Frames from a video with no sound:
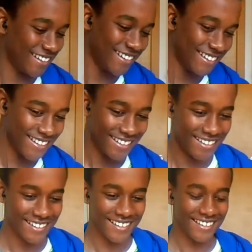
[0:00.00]

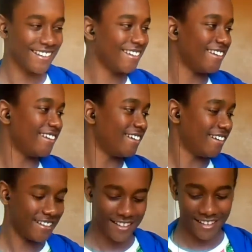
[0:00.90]

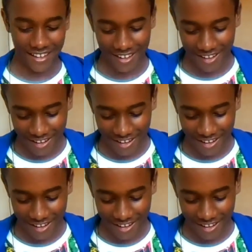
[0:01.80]
The person shown says nothing.